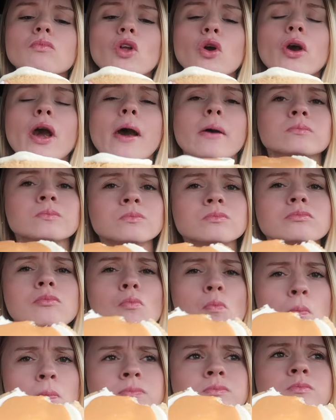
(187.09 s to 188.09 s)
Okay,
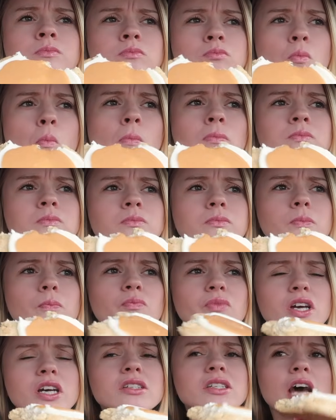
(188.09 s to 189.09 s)

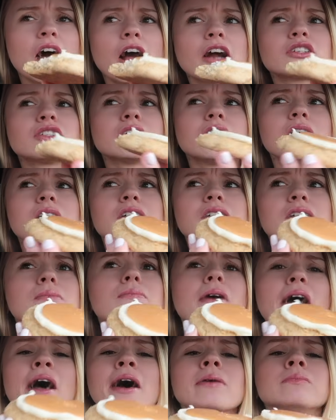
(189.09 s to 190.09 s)
this actually
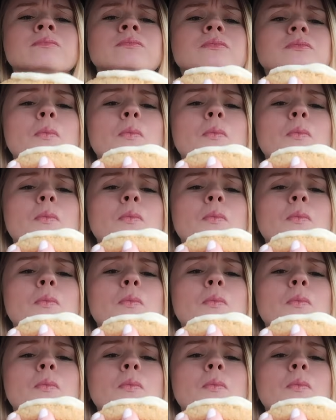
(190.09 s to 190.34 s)
isn't bad.